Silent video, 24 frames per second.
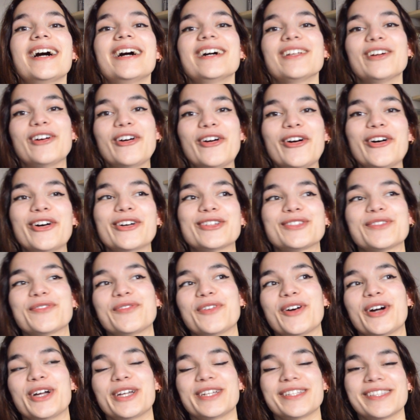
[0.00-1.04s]
and Art
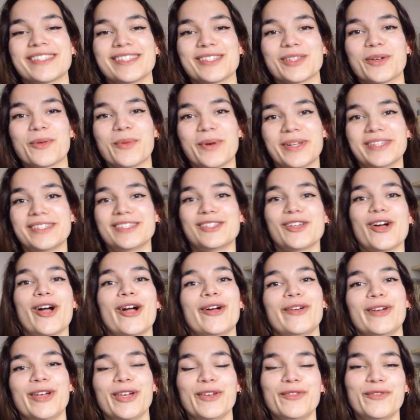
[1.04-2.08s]
finds Gwen's
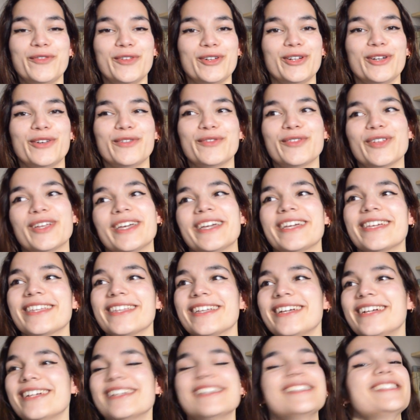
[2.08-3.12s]
diary full of like
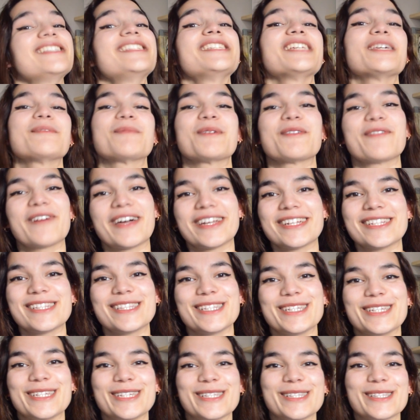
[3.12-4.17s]
steamy
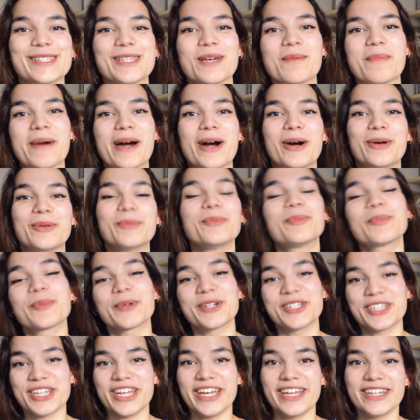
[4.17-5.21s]
fantasies about
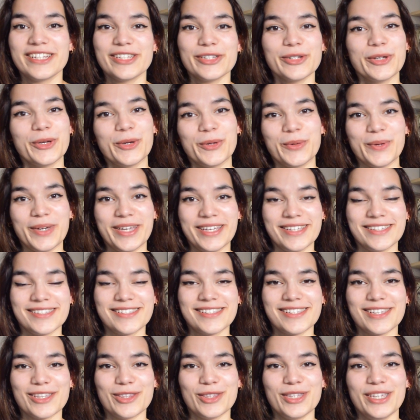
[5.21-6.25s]
Bridget, who
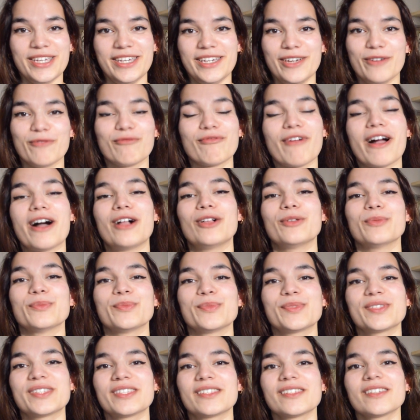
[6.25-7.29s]
is the
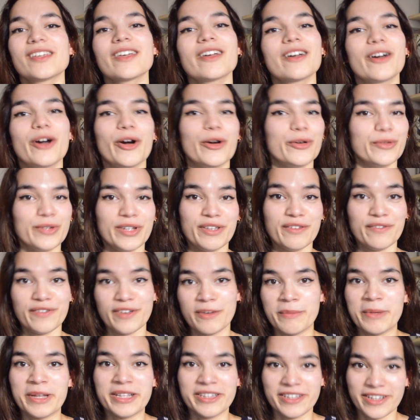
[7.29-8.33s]
realm's only
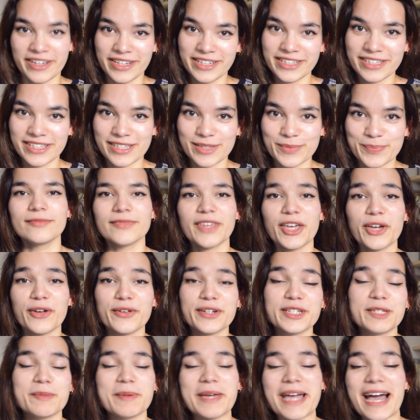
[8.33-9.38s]
female knight. They
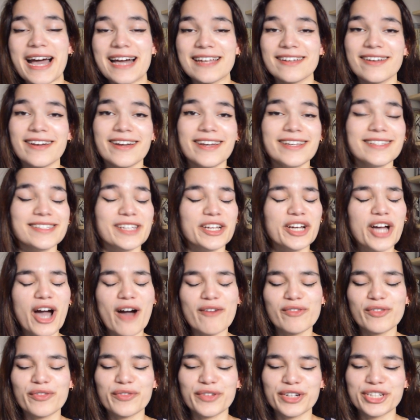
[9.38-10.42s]
agree to be allies and
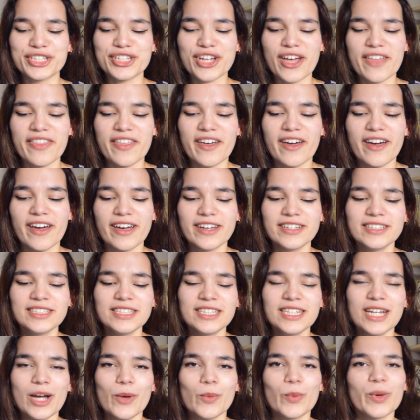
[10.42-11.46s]
cover for each other,
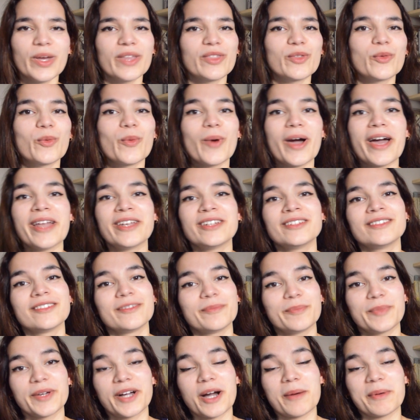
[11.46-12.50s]
with Gwen
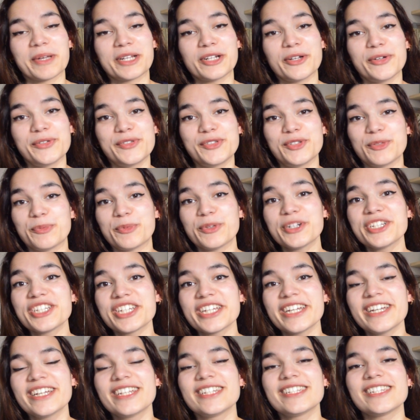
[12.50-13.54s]
becoming close to
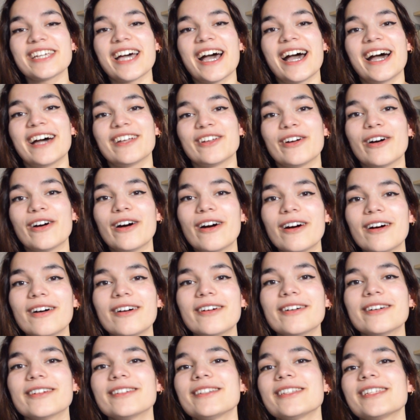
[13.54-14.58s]
Bridget and
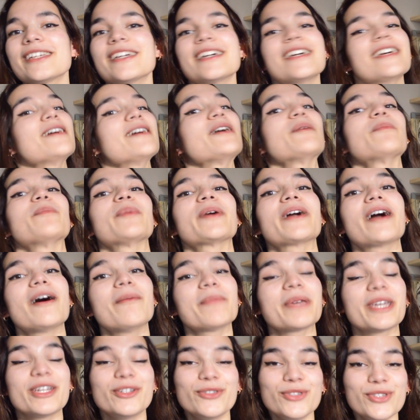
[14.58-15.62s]
Art
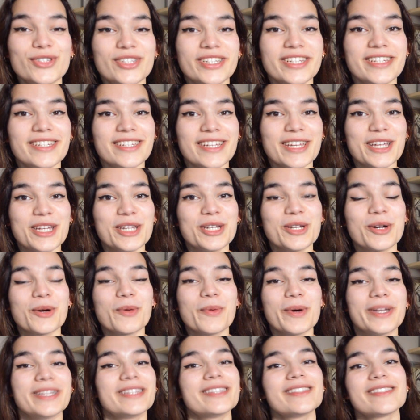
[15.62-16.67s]
becoming interested in
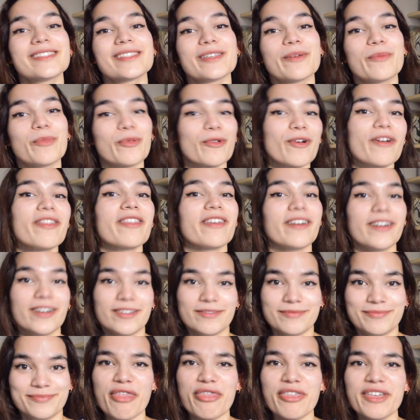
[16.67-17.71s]
Gwen's brother.
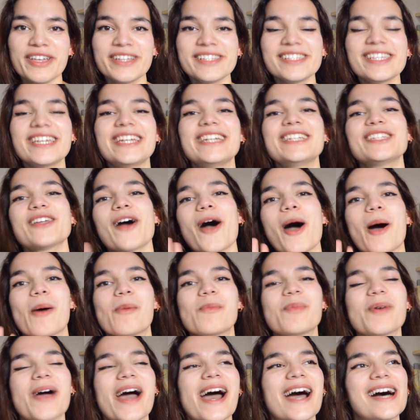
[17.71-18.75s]
Things heat
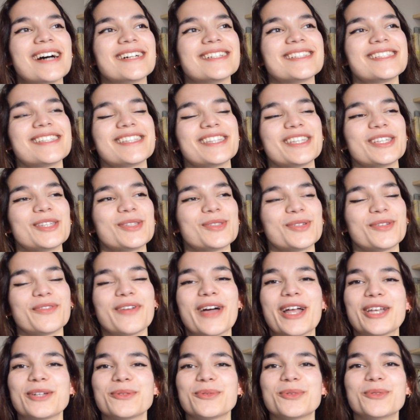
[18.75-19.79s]
up at the sort of
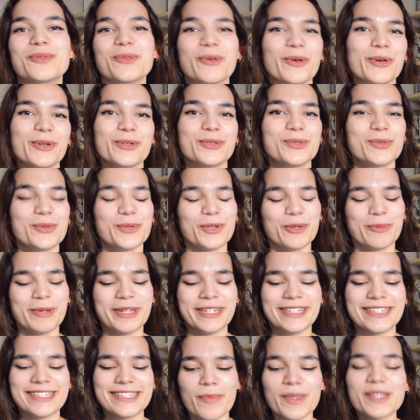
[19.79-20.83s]
annual royal
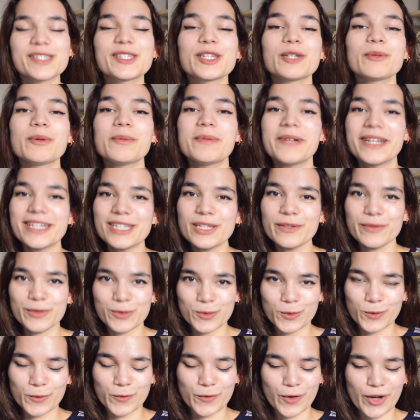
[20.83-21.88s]
tournament. There's going to be plenty of
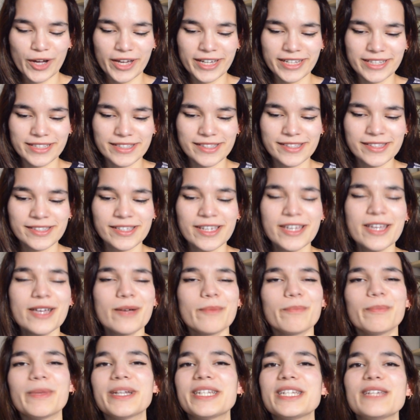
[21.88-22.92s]
sword fights,
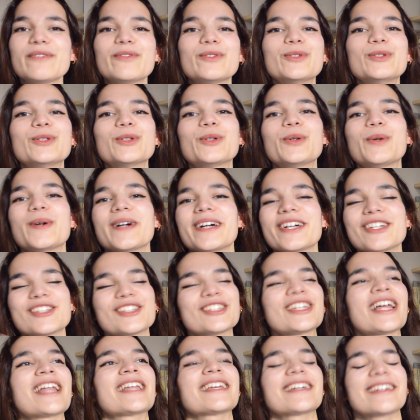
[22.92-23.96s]
medieval queer
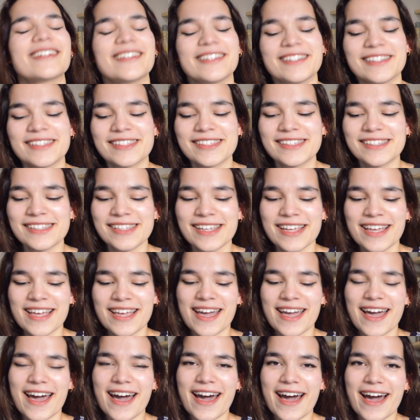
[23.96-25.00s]
shenanigans,
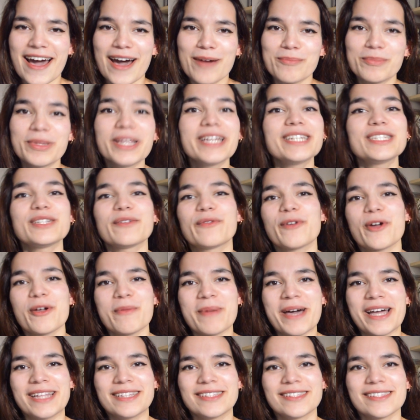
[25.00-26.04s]
and plenty of
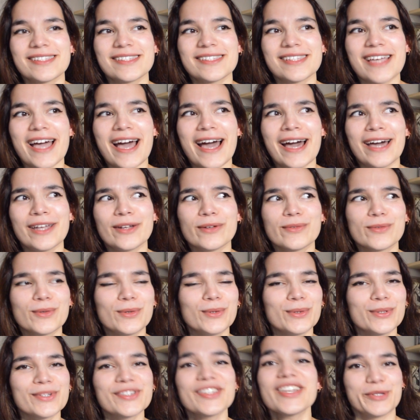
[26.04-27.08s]
romance, and of
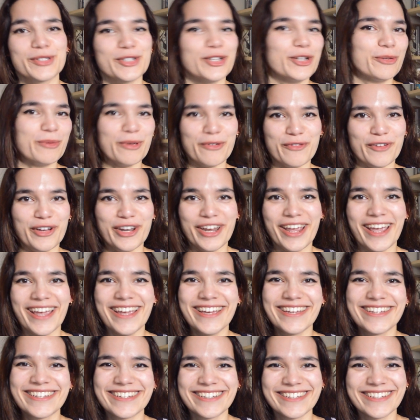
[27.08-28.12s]
course it's going to be funny.
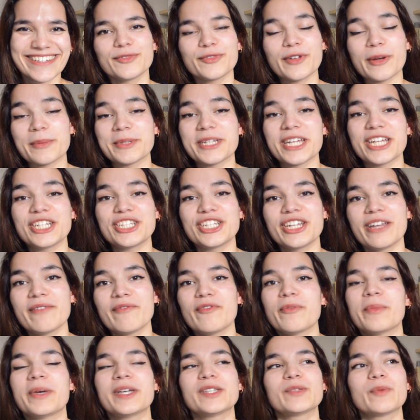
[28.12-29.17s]
Reputation and
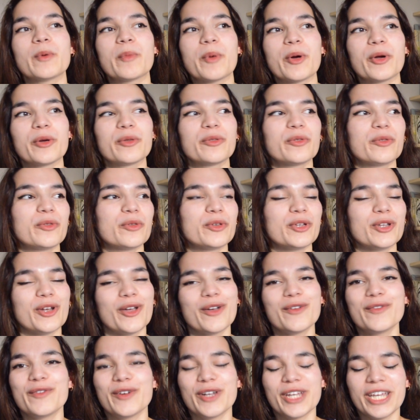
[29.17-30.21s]
Infamous were both, you know,
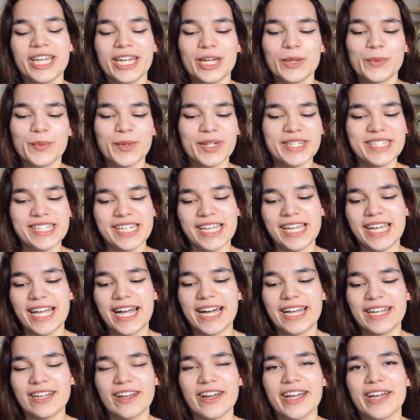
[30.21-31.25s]
funny and witty,
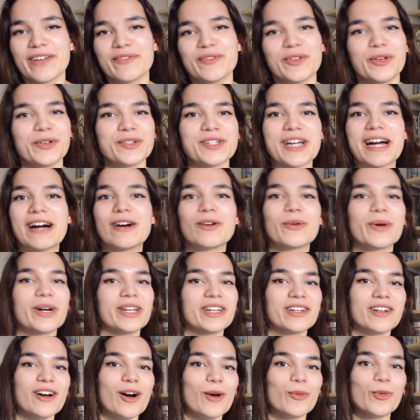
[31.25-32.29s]
and I have no doubt Gwen
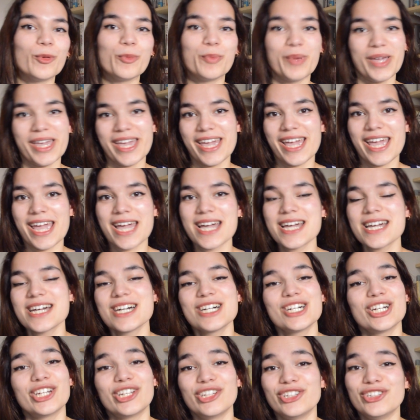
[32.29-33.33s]
and Art will be
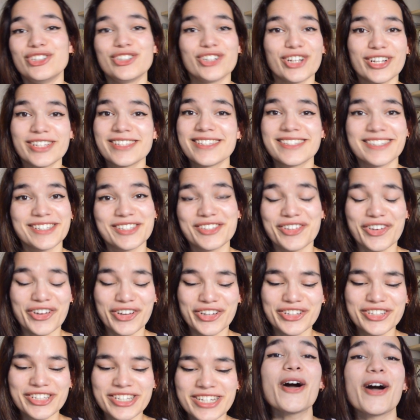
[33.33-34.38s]
just as
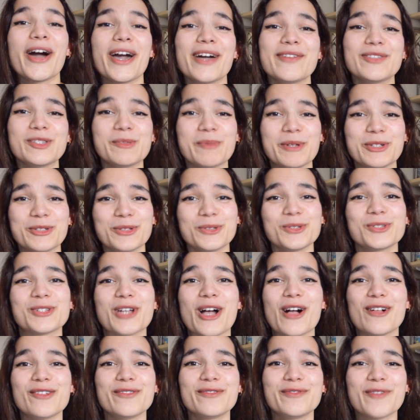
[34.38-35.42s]
good. I have a special
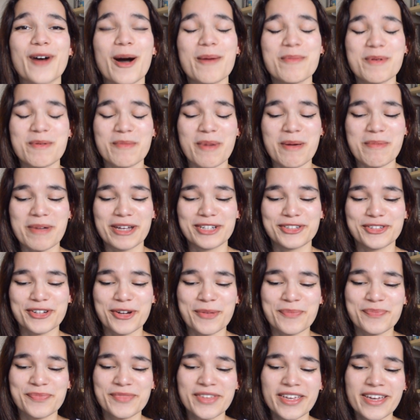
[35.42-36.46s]
shelf up in my
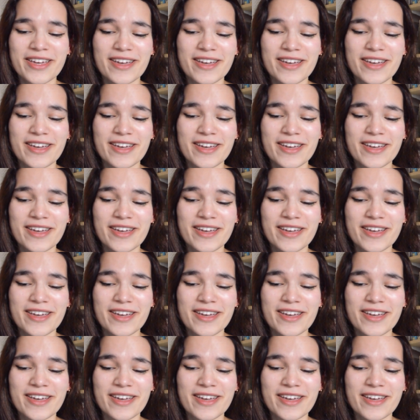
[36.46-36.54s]
bedroom